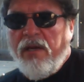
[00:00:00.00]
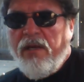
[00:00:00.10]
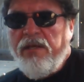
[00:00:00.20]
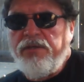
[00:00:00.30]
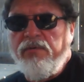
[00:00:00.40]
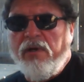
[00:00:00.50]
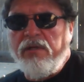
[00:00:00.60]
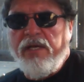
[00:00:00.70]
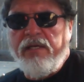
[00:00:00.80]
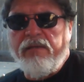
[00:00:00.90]
And this would all
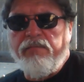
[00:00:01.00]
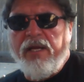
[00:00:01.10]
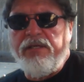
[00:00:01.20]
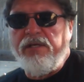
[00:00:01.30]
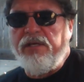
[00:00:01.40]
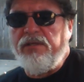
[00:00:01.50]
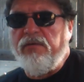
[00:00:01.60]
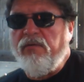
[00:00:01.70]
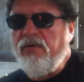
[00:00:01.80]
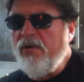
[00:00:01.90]
take place as
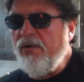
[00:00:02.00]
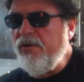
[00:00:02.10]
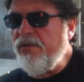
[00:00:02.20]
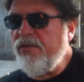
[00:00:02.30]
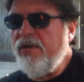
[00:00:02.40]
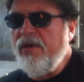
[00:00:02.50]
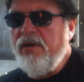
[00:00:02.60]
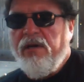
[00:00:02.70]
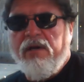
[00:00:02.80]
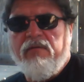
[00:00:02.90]
the earth
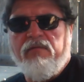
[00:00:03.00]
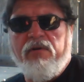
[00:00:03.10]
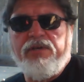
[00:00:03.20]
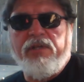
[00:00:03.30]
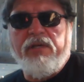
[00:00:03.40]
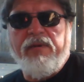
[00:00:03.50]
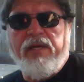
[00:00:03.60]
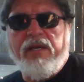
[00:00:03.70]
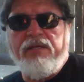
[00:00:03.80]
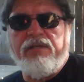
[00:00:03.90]
virtually
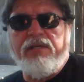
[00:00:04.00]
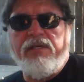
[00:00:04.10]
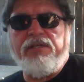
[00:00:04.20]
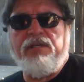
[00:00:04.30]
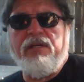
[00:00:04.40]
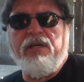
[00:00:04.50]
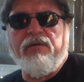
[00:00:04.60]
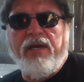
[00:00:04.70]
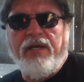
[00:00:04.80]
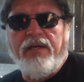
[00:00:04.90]
begins to
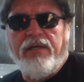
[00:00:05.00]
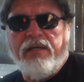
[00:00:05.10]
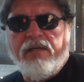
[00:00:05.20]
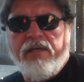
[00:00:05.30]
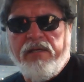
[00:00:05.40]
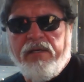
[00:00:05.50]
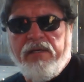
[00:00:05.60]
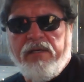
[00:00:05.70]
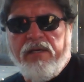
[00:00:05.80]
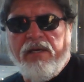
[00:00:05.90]
disintegrate
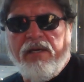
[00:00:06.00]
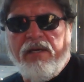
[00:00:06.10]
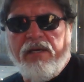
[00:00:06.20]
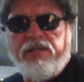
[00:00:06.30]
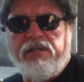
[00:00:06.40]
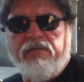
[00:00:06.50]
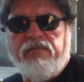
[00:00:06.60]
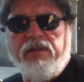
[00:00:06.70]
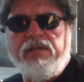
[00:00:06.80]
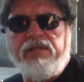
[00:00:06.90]
in its
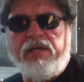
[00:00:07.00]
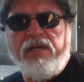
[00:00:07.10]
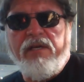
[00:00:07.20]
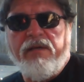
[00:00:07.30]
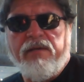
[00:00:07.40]
civility.